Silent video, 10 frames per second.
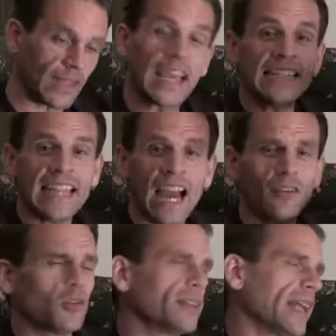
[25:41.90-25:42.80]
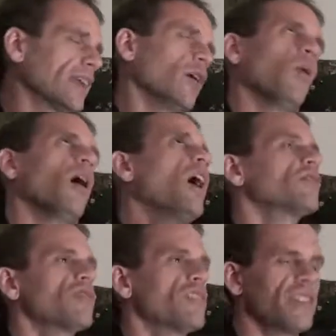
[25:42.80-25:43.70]
And he downloaded, I don't know,
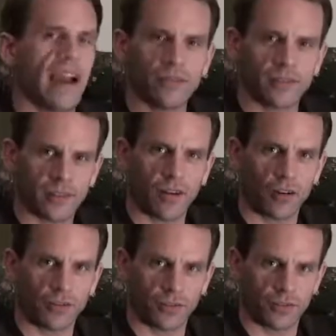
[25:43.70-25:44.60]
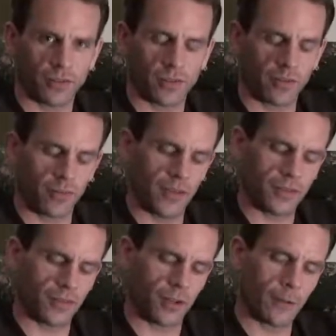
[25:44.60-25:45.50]
100,000 articles or something from
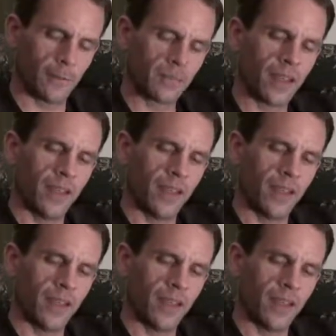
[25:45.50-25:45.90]
Elsevier.